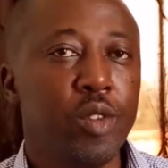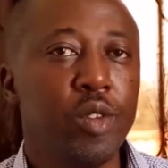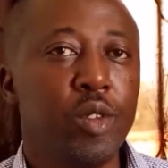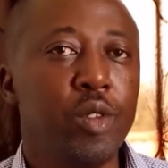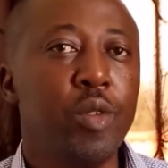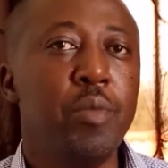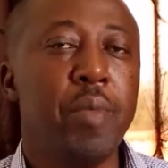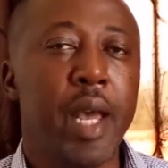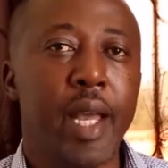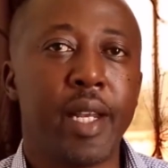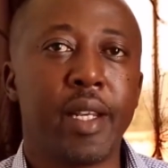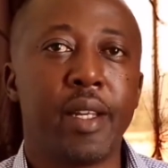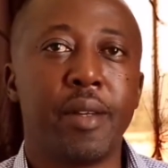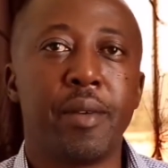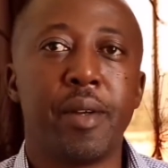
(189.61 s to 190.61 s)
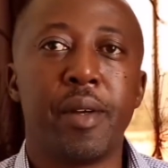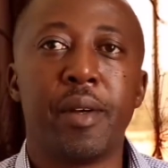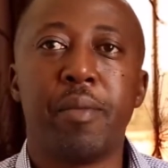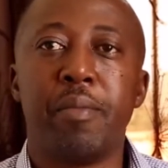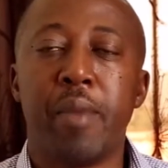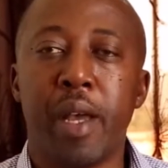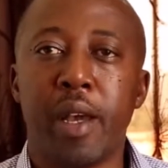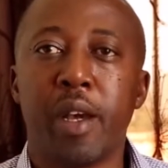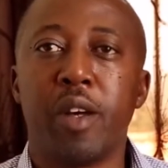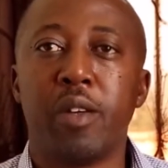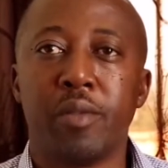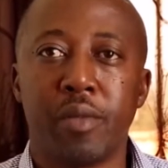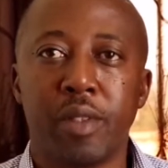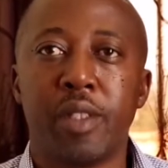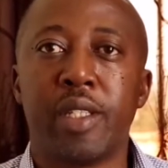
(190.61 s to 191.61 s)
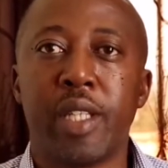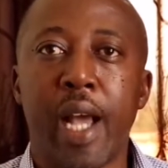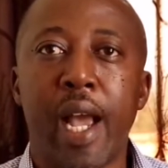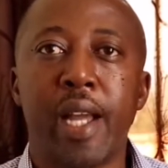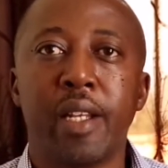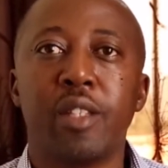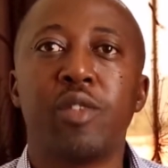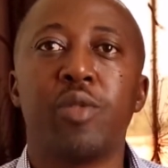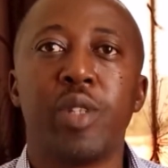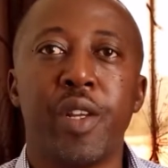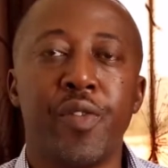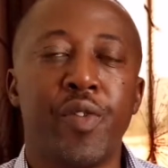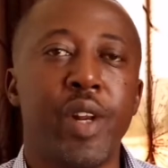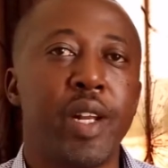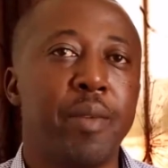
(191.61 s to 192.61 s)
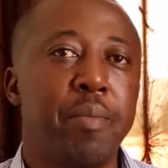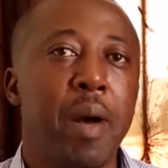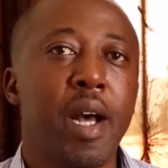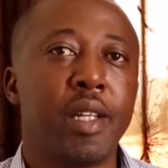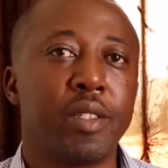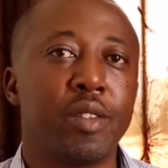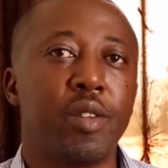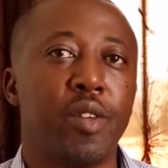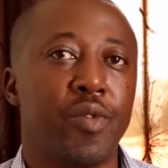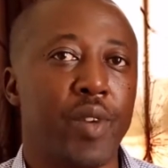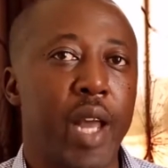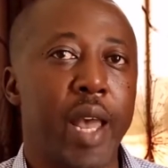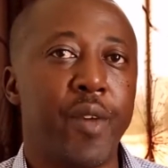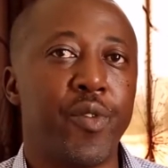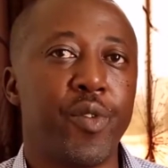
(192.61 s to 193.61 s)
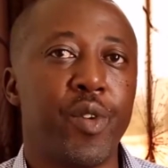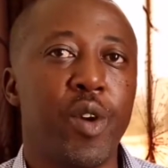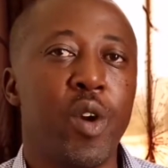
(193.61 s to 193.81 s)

Two men may decide two different paths of life.